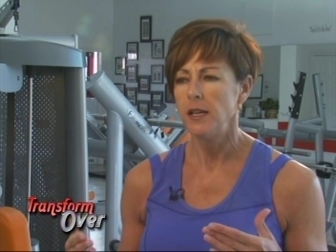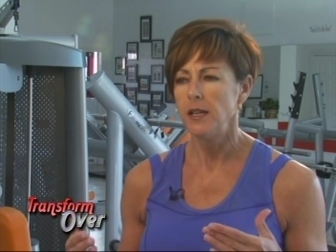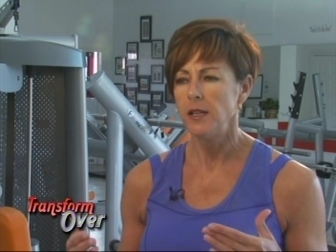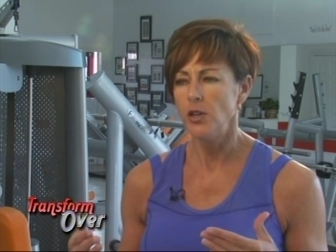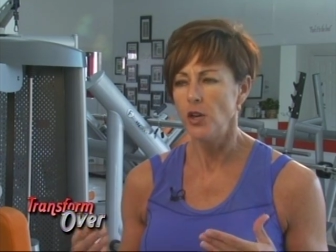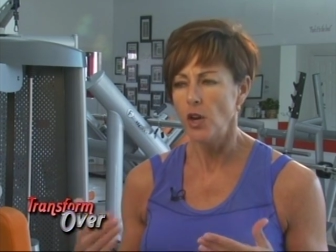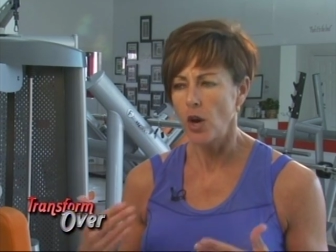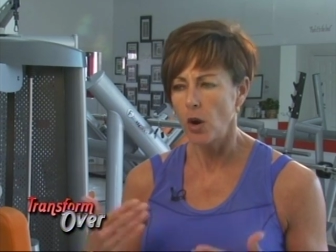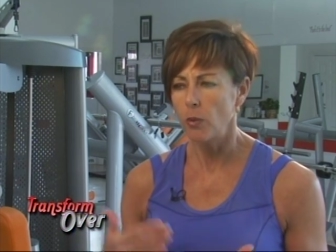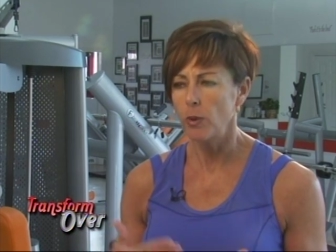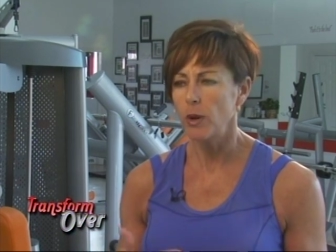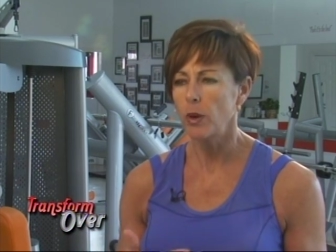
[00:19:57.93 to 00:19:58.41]

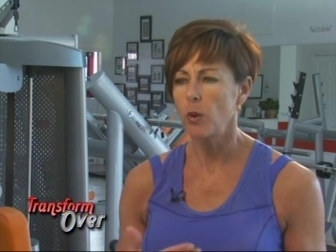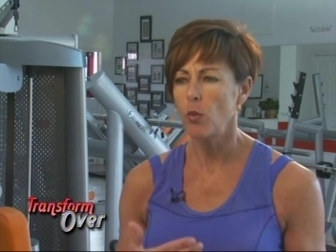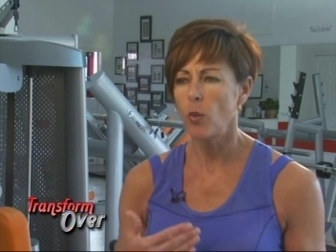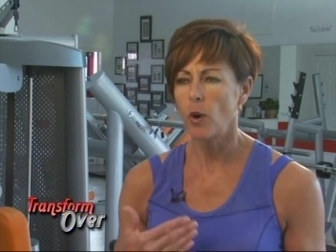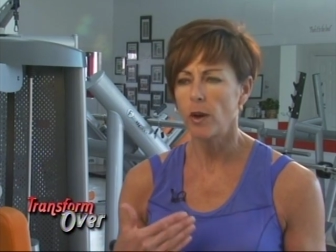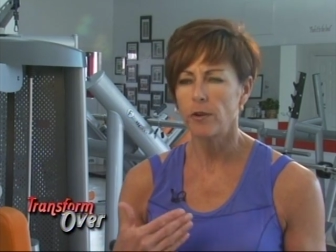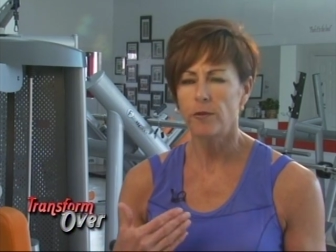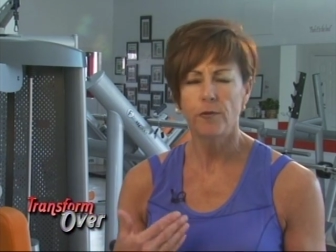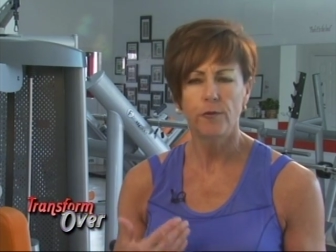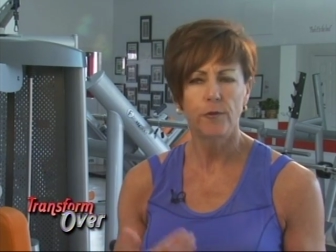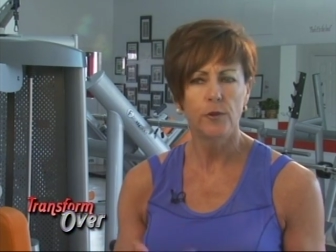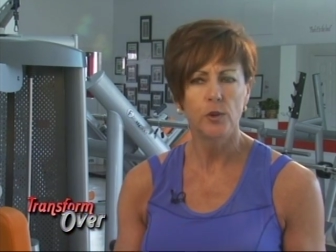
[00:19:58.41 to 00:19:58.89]
knowing
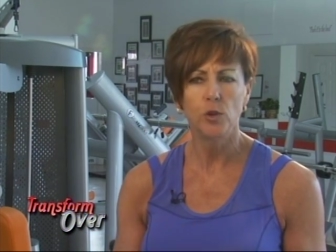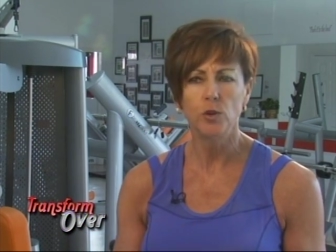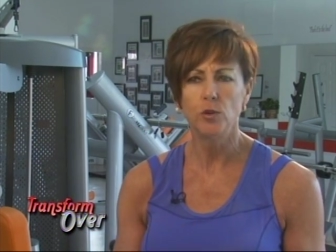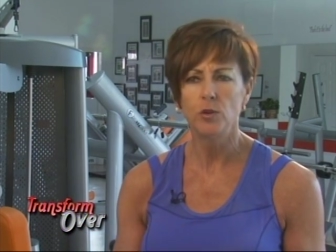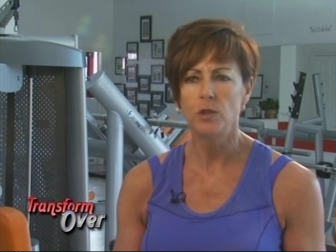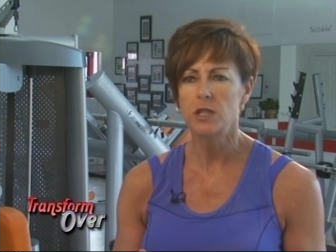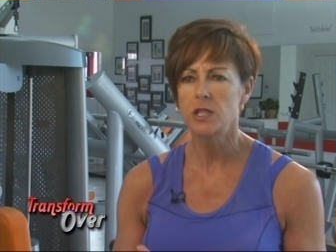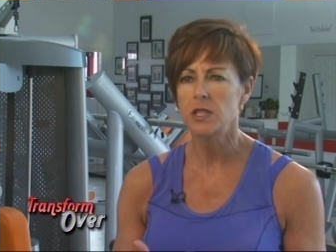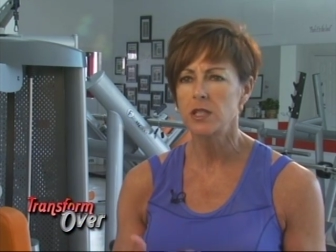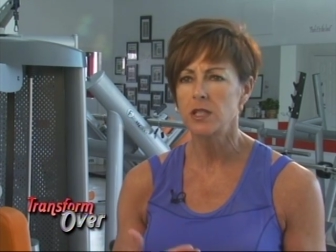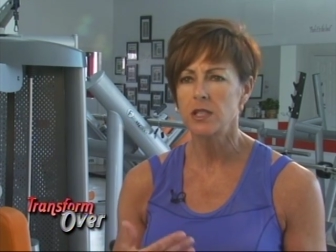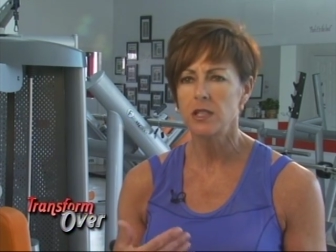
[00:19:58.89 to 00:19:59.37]
what
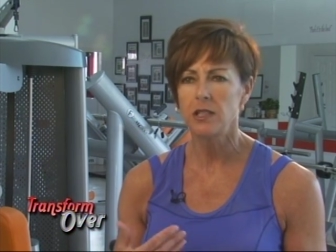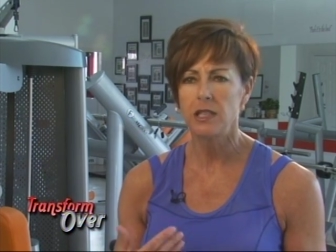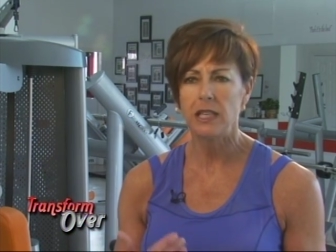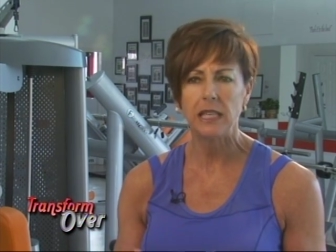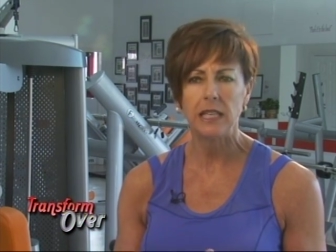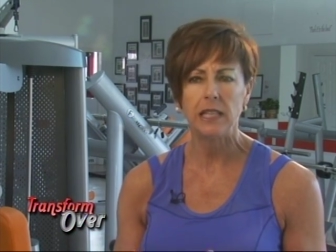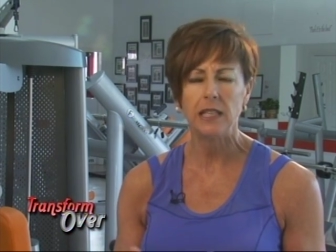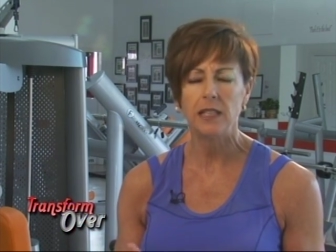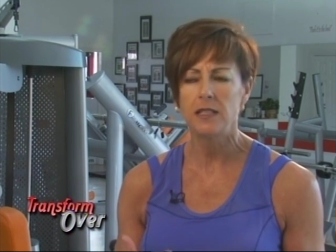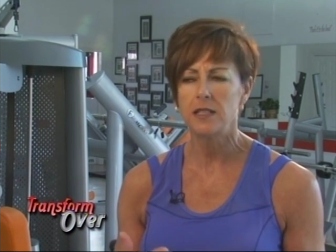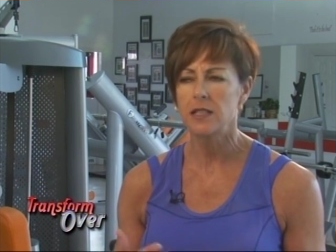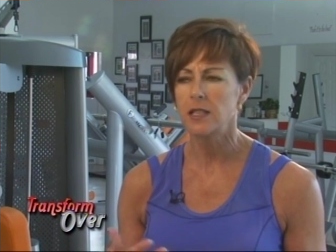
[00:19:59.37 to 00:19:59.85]
foods to
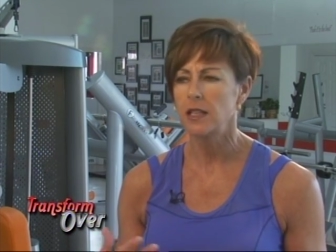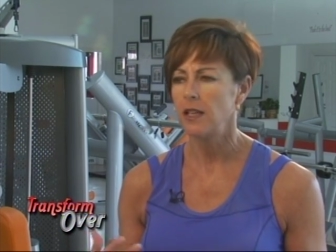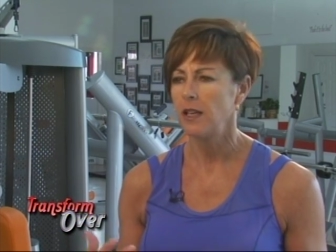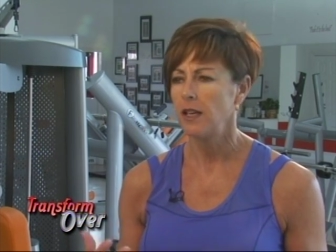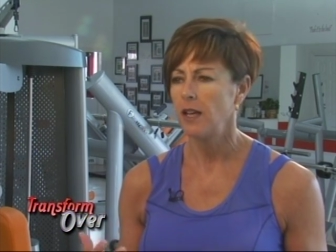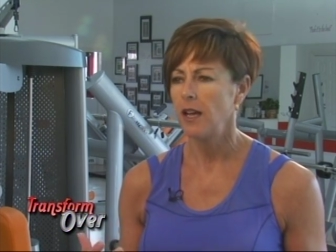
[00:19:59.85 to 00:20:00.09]
eat.